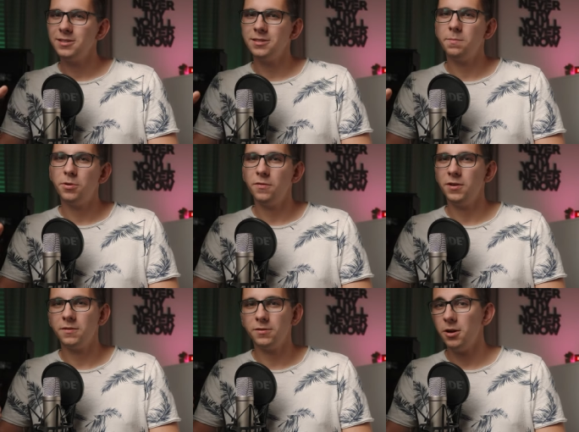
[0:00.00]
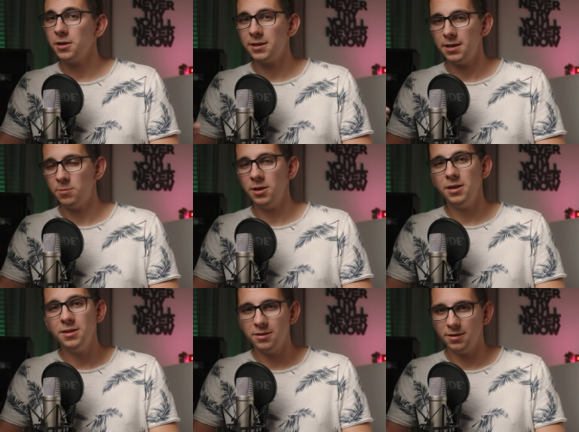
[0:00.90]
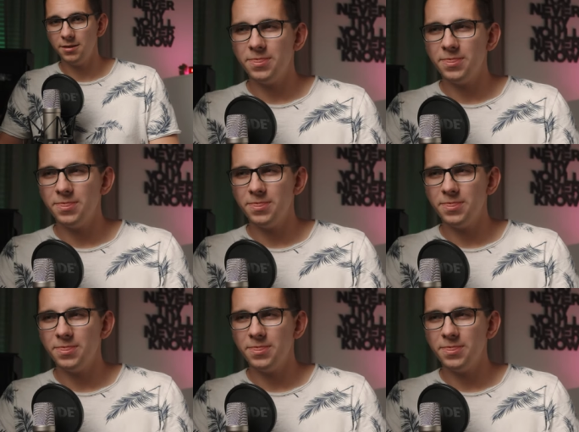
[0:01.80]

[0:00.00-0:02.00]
isn't the perfect vlogging camera either.